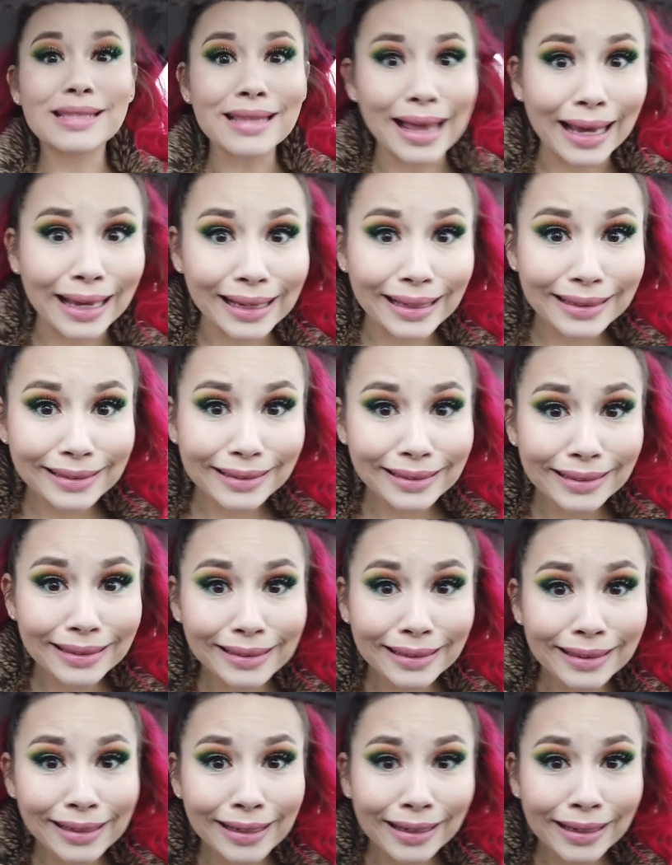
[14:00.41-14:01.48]
is like
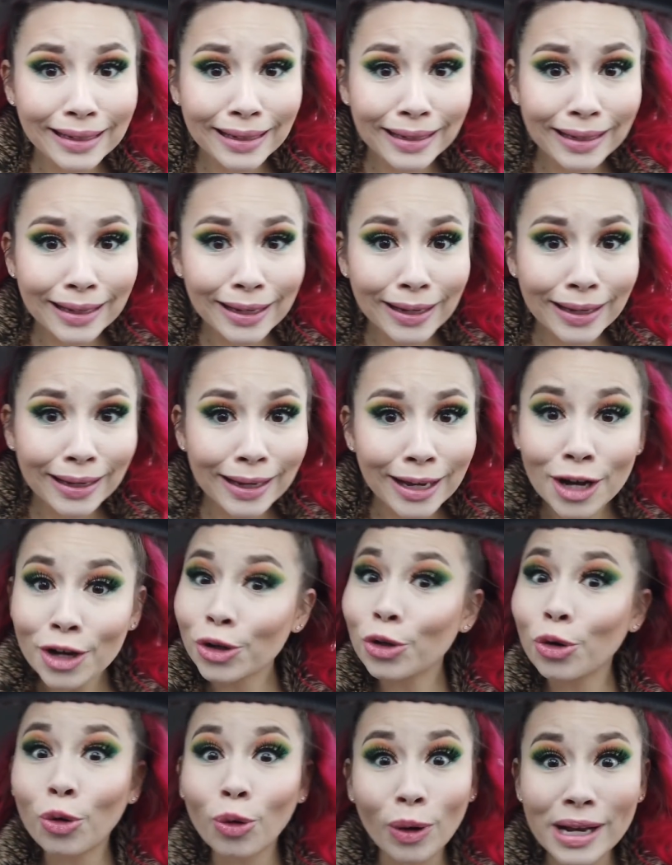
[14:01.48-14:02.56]

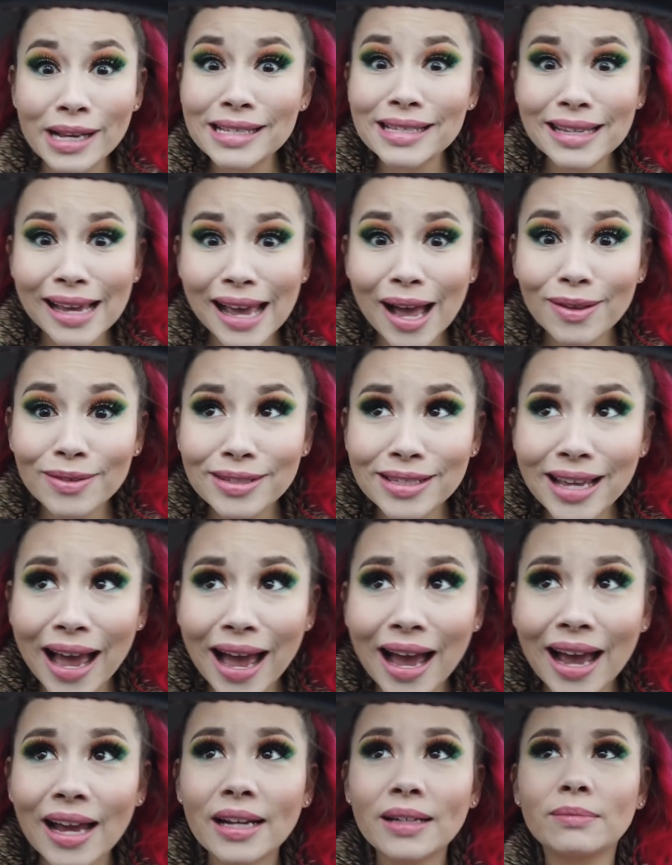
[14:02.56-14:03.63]
crazy
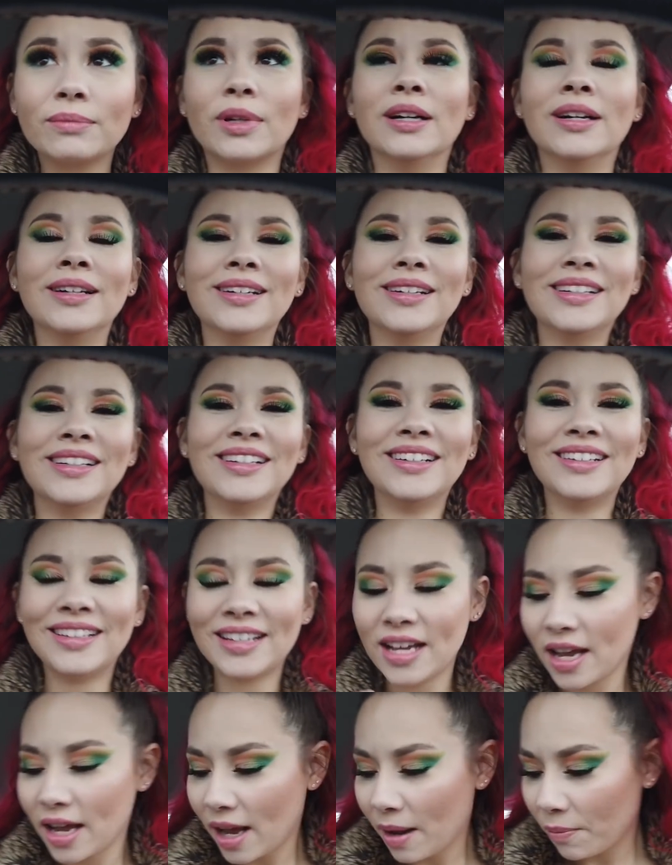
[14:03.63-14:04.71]
outside.
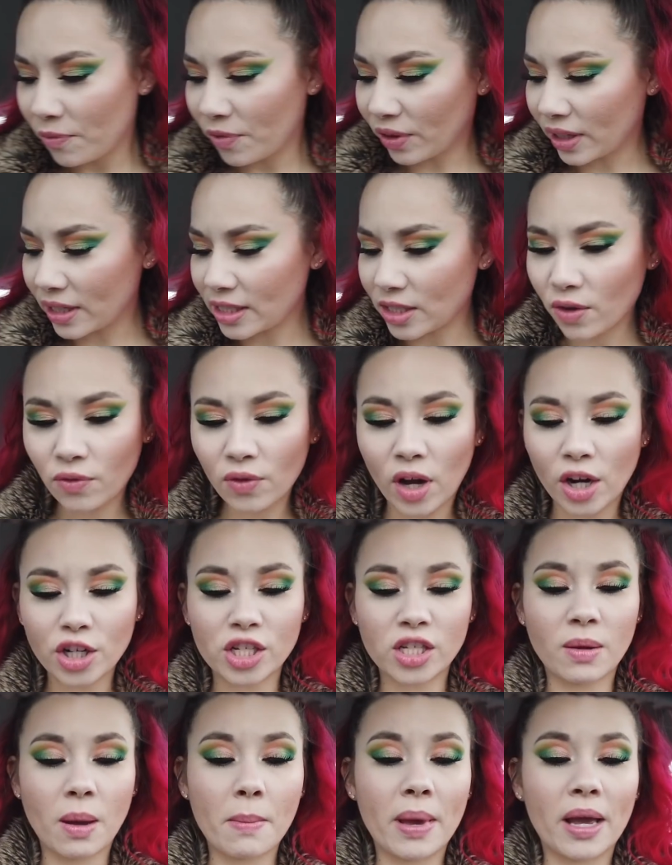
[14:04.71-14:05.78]
Feeling
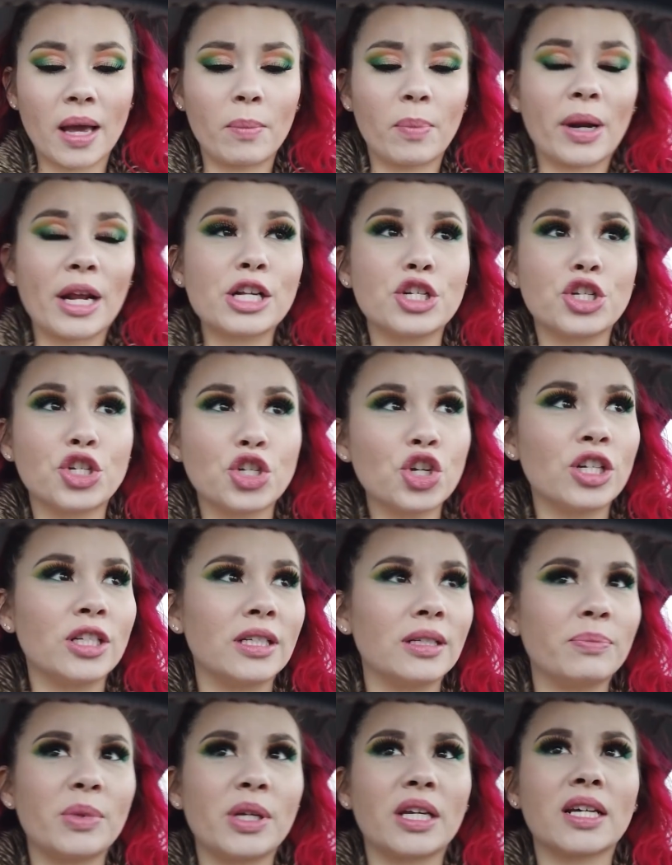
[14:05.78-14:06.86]
self-conscious on my makeup, but I
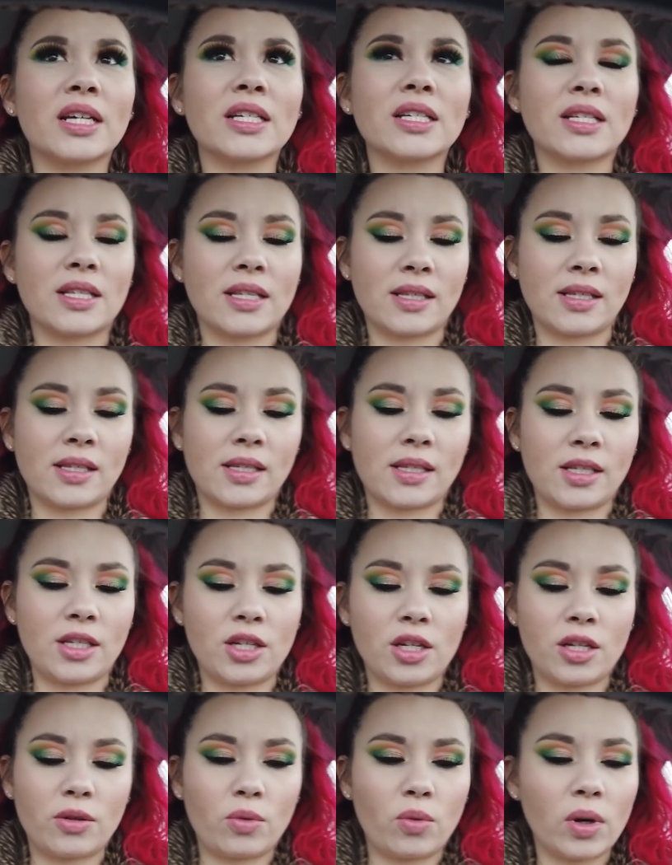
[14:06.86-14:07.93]
shouldn't, because
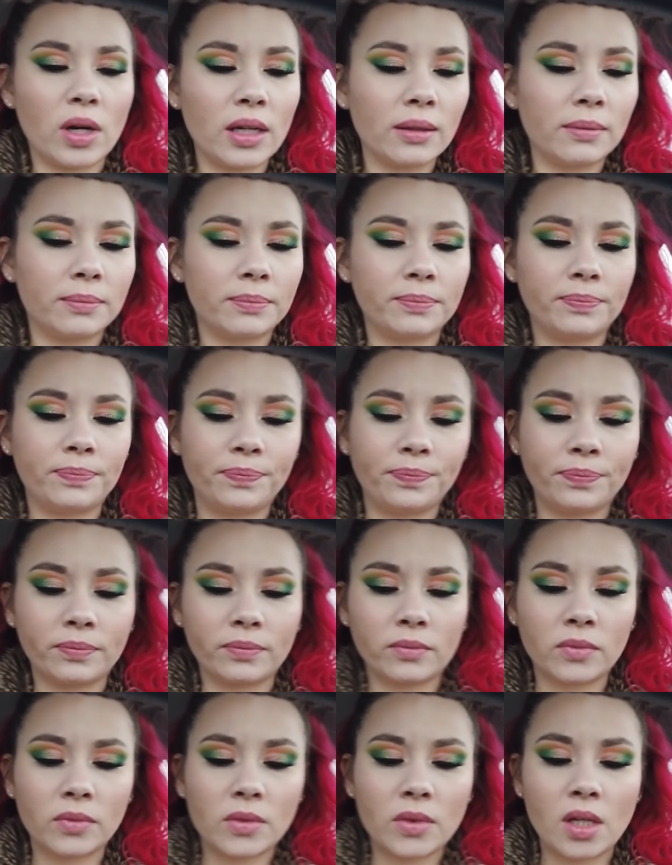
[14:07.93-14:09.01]
you know what?
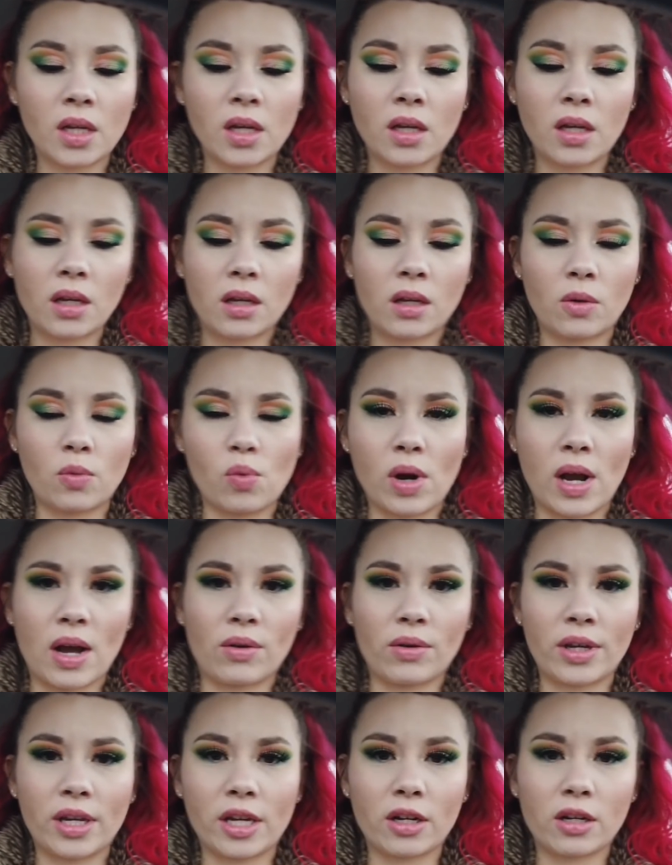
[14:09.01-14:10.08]
We're
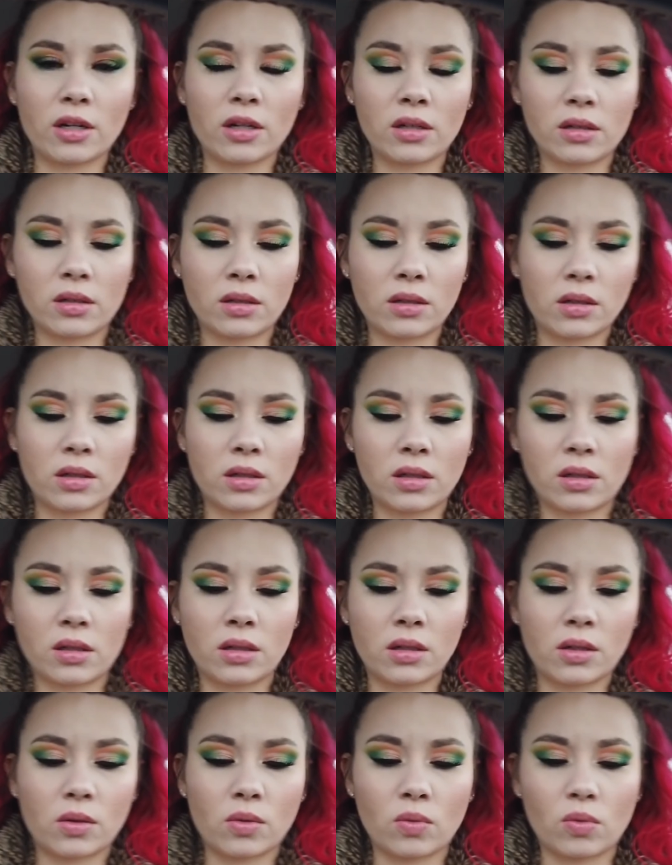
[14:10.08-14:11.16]
out here.
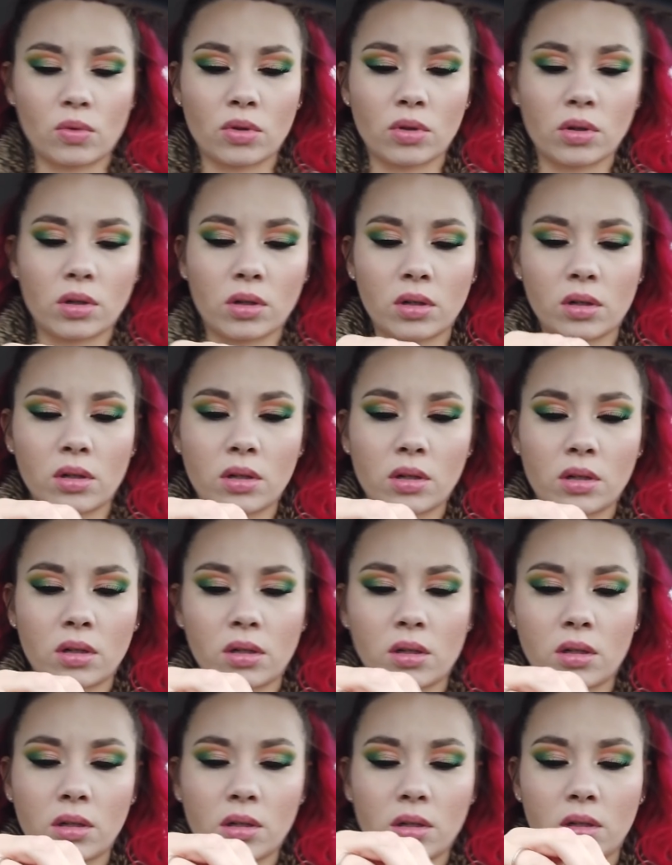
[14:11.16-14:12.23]
We're
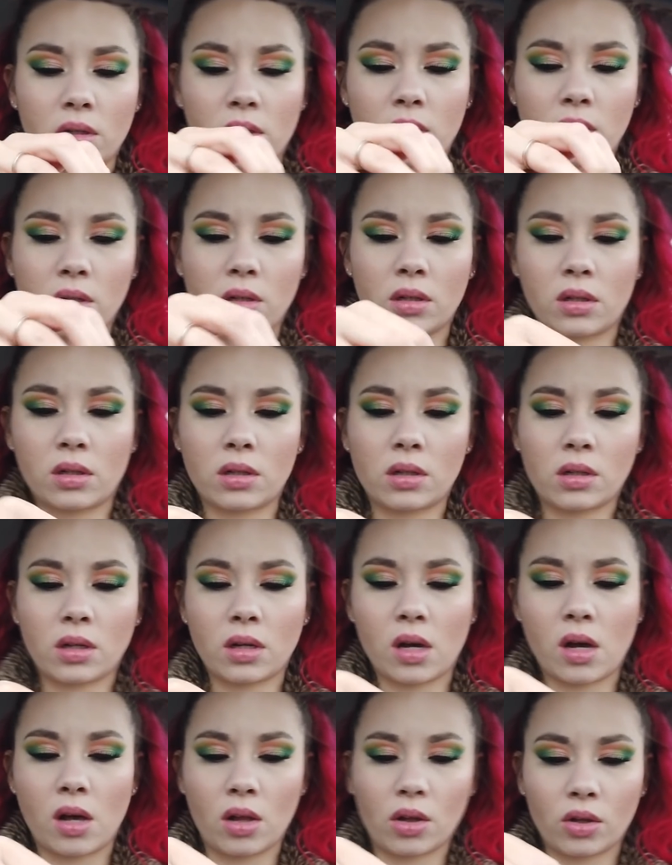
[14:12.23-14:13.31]

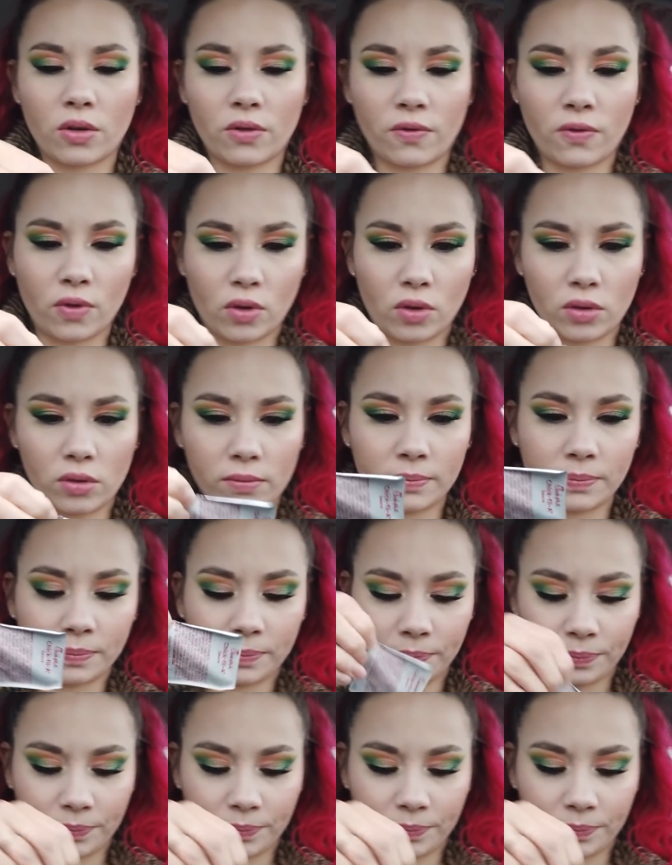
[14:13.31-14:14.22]
colorful.